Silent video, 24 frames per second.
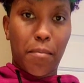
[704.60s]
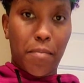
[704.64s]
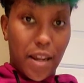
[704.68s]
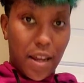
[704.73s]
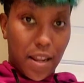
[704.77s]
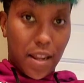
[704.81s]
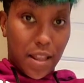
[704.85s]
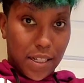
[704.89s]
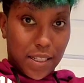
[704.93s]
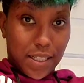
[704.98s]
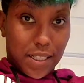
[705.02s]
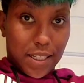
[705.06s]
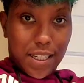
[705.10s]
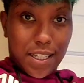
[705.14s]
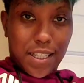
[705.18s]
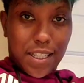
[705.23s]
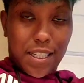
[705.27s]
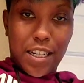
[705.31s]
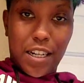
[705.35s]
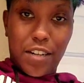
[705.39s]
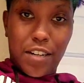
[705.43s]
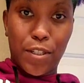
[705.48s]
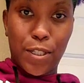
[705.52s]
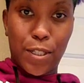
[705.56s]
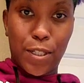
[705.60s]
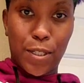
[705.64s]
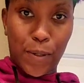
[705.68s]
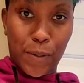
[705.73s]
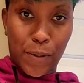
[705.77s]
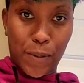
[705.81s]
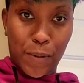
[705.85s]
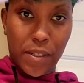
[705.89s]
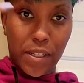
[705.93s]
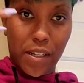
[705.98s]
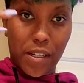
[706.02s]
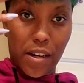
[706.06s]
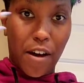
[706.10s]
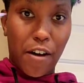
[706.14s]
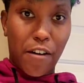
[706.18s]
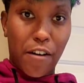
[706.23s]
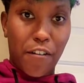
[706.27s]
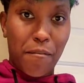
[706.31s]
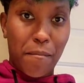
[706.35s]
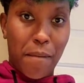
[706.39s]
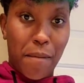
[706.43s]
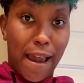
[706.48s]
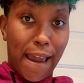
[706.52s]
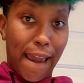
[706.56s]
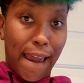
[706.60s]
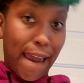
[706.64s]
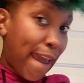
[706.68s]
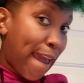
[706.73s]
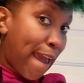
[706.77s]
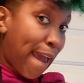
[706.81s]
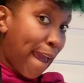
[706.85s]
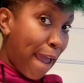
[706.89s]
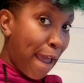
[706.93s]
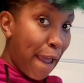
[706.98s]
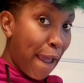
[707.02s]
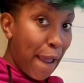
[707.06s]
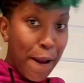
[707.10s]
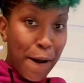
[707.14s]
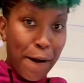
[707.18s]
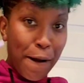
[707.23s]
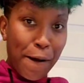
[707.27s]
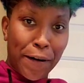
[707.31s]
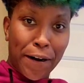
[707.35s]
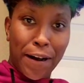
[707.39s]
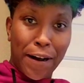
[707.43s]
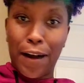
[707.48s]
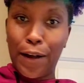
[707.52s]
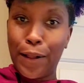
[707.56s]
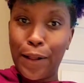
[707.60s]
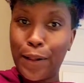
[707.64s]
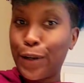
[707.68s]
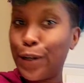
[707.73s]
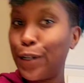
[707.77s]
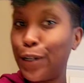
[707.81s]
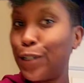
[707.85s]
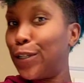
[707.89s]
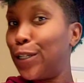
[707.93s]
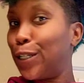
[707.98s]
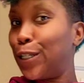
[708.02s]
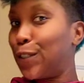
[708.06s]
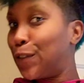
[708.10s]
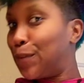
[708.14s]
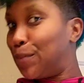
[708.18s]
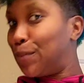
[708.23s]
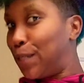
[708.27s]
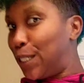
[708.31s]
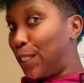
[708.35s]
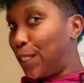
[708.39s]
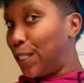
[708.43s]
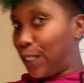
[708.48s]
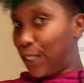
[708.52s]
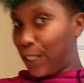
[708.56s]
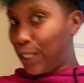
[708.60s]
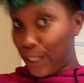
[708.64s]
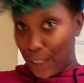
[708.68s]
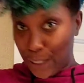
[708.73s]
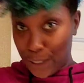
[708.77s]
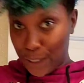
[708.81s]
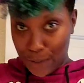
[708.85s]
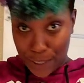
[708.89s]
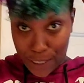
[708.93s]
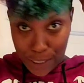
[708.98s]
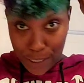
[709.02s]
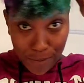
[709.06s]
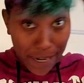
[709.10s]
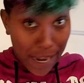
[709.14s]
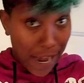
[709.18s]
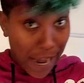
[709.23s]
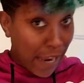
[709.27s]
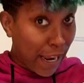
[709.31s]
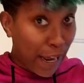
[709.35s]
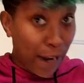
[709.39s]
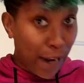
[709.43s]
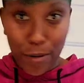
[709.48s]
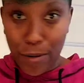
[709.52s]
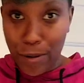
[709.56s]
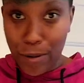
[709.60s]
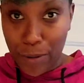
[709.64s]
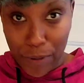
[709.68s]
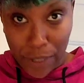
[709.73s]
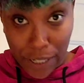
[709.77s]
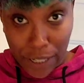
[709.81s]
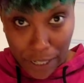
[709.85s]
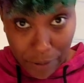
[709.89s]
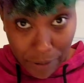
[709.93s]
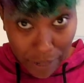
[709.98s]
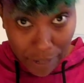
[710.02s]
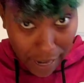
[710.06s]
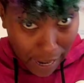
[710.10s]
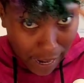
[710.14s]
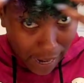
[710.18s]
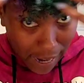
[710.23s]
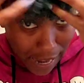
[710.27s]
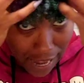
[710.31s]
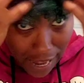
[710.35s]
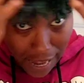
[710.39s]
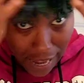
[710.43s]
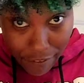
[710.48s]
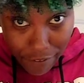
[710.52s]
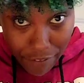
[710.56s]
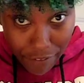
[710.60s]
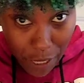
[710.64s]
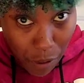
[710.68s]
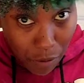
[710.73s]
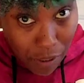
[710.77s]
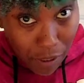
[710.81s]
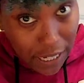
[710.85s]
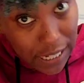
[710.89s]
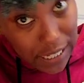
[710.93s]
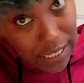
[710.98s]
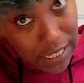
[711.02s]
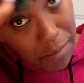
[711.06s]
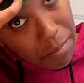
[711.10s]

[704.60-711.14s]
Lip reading: update. This is the end result of my hair color transformation. You see we got a lot going on here, okay? Fiona is